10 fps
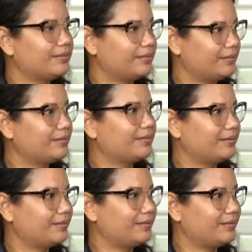
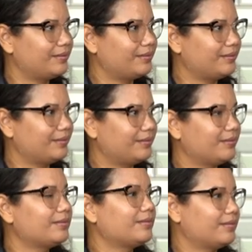
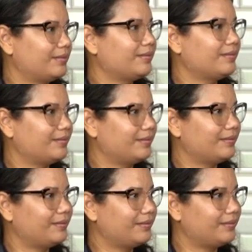
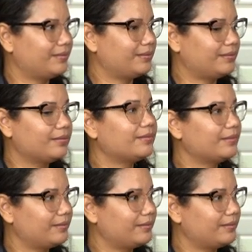(silent)